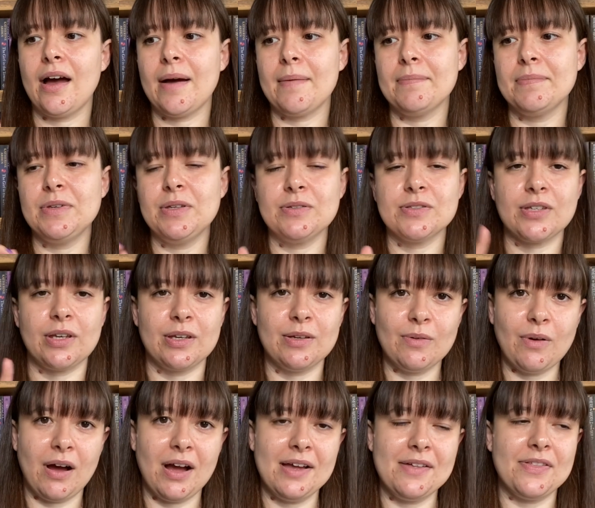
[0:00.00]

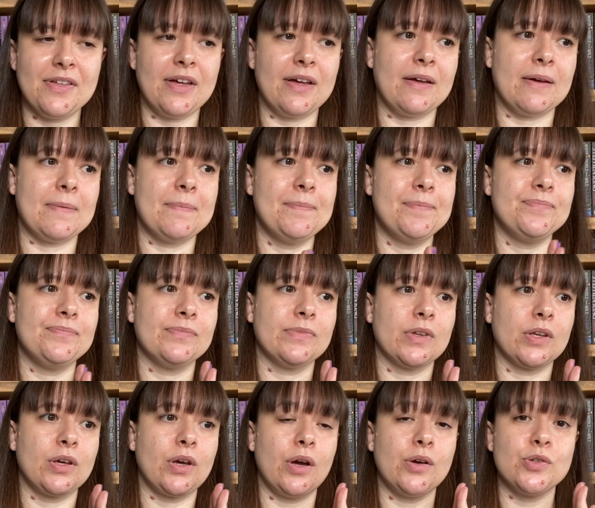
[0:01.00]
You either
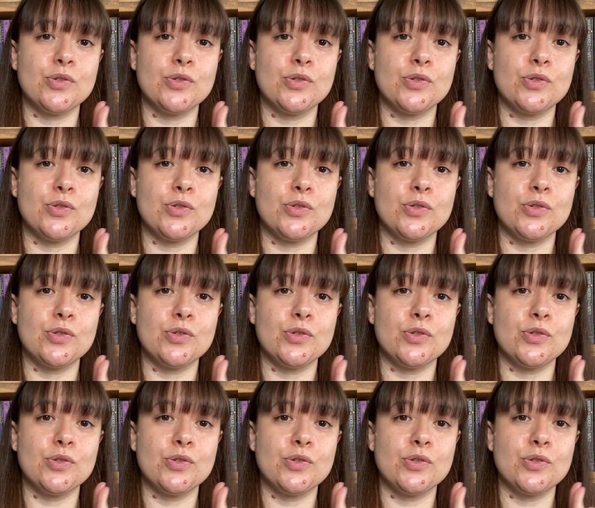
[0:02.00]
go